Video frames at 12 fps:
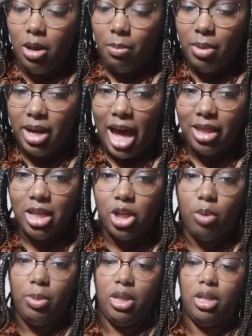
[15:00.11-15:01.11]
but I think
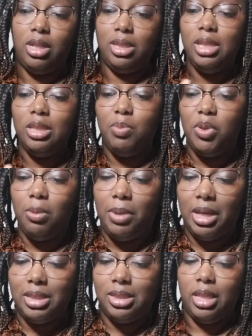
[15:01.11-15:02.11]
it'll be good because this is the
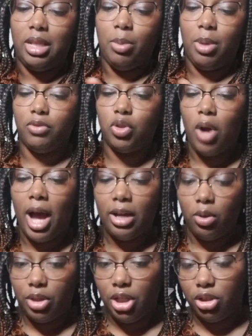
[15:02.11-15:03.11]
biggest thing that tried
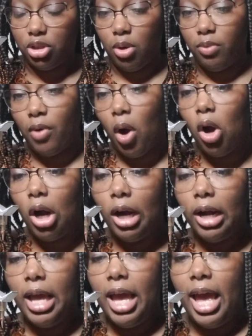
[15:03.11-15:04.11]
on here so
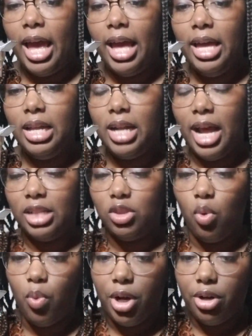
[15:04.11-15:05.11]
far, and it has
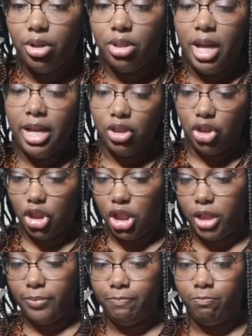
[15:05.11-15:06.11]
a weirder
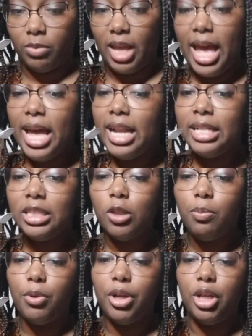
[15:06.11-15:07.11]
texture, and it's
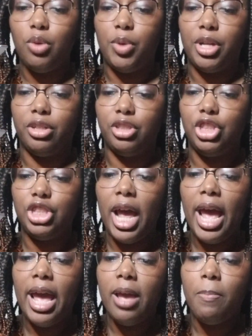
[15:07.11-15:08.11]
a pretty weird
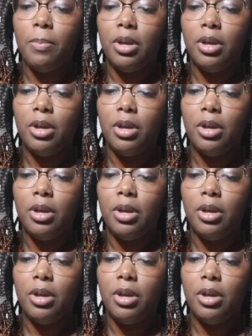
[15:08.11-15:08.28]
shape.